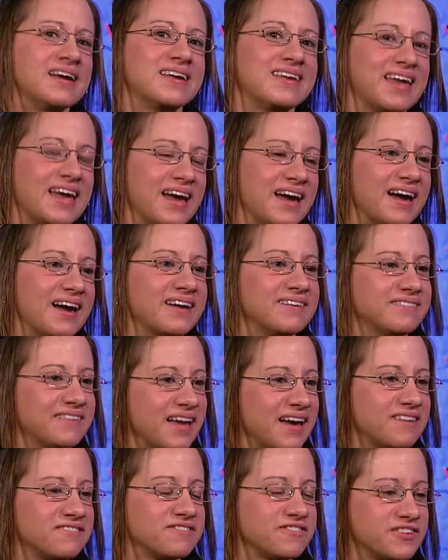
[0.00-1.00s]
Yeah,
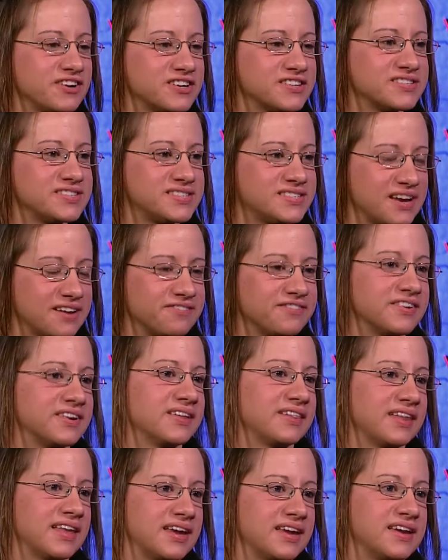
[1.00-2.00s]
at first
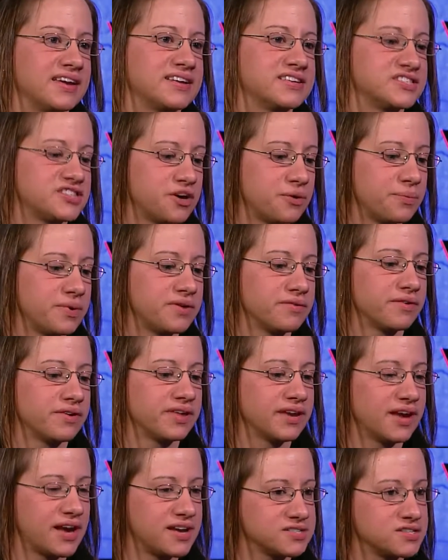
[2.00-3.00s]
definitely until we
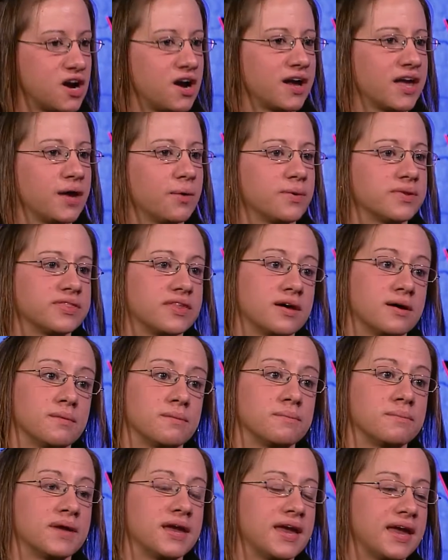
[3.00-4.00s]
really got talking with
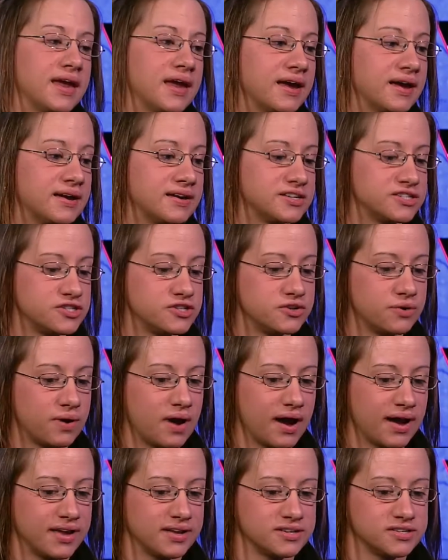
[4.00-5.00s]
them and you
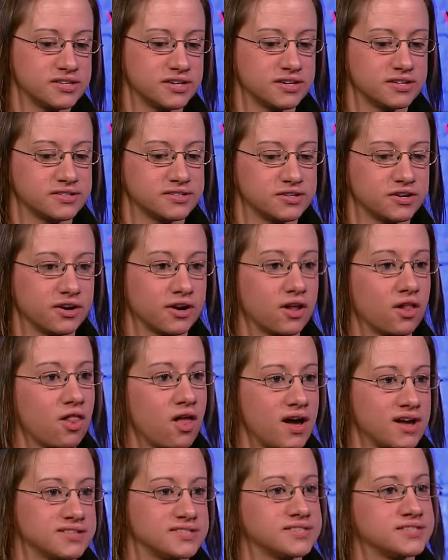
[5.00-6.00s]
got into certain
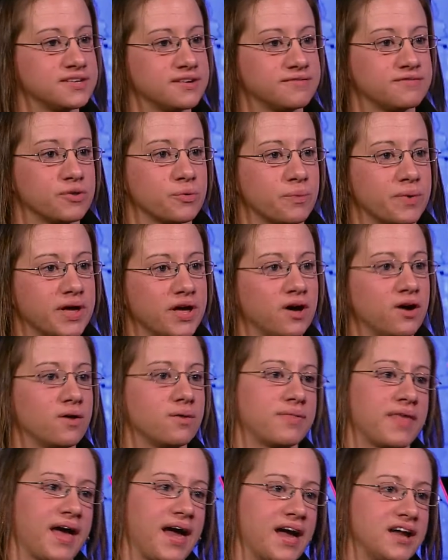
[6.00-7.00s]
clauses of the
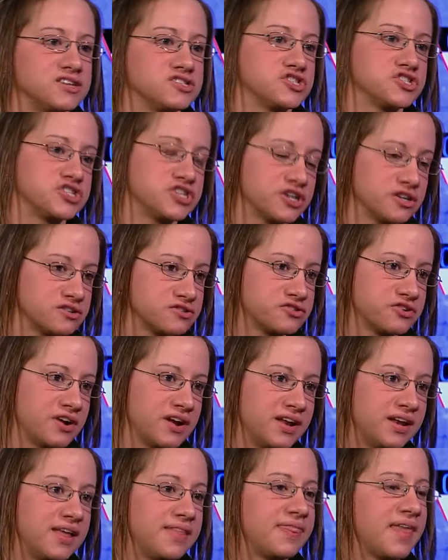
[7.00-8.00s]
will that had your
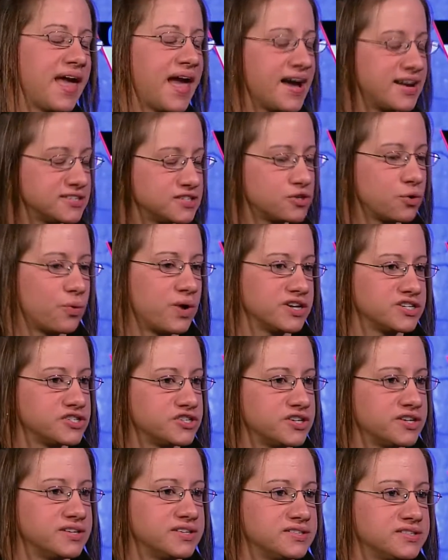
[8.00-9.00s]
children and they asked
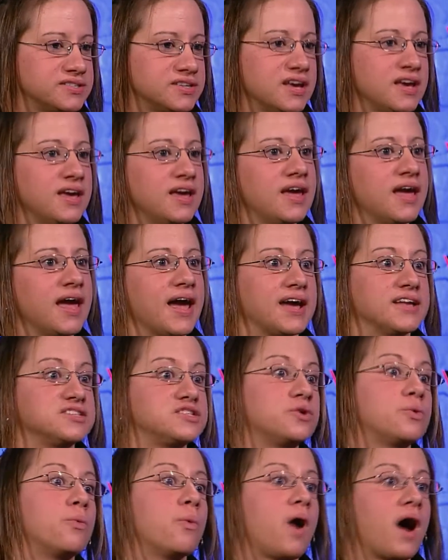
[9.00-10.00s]
questions as
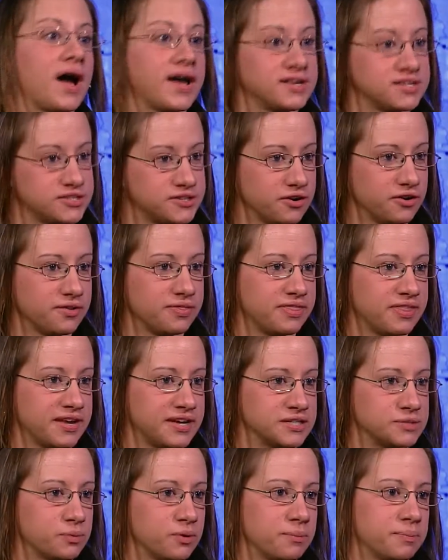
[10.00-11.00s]
to why certain
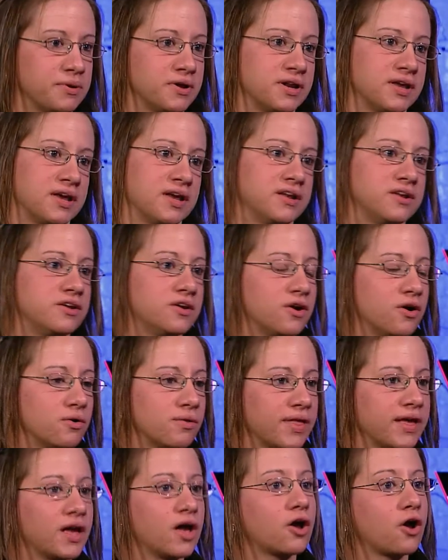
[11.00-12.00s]
things were put in, you know,
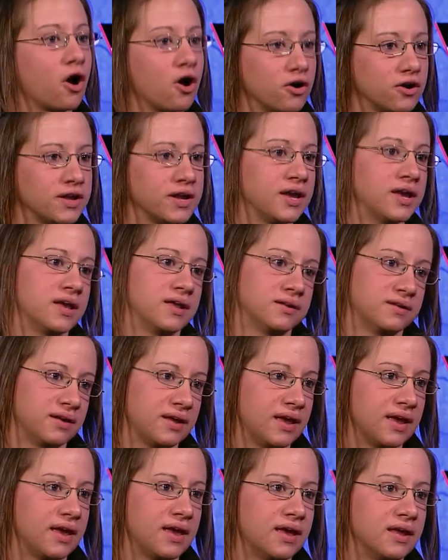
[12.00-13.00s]
like a guardian
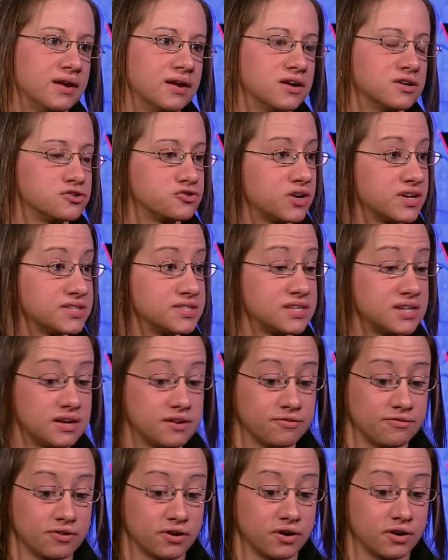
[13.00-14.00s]
and a
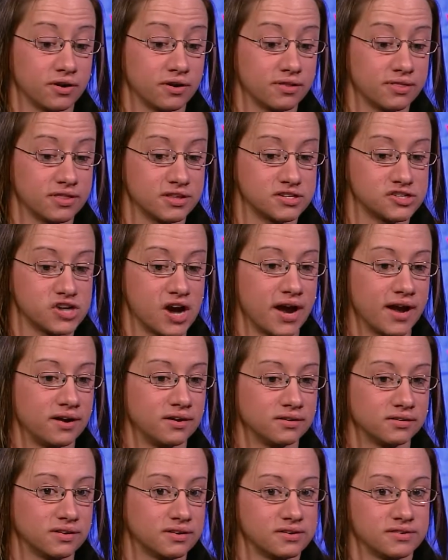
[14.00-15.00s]
trustee for the
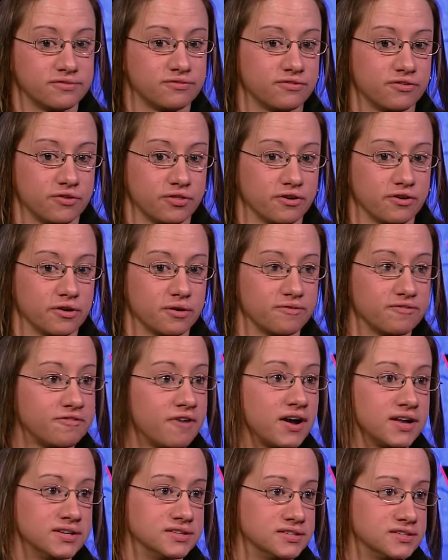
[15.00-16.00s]
child for their
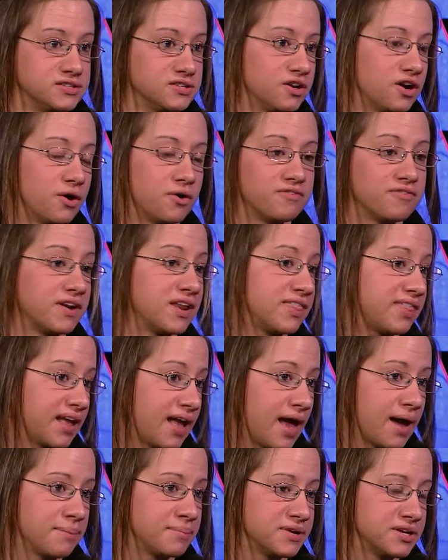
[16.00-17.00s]
funds, you know, if
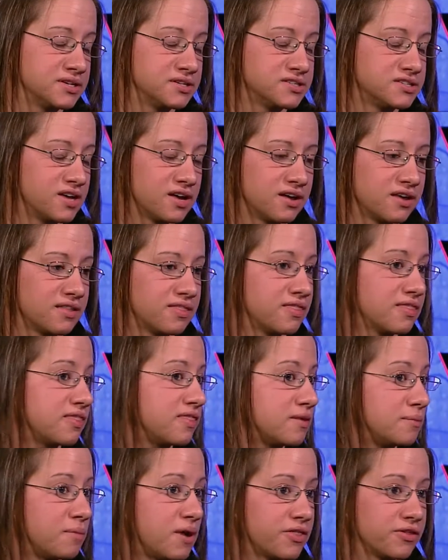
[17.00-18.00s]
anything happened to
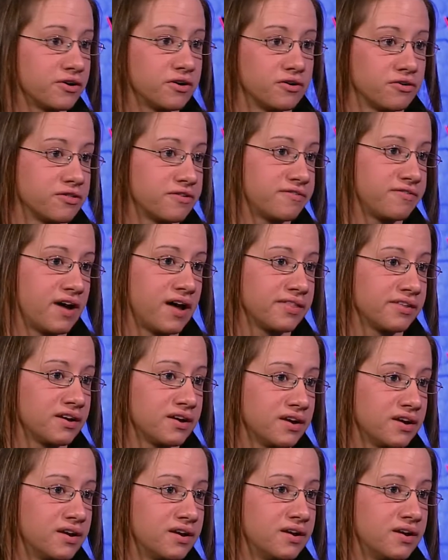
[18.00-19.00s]
the mother or the father.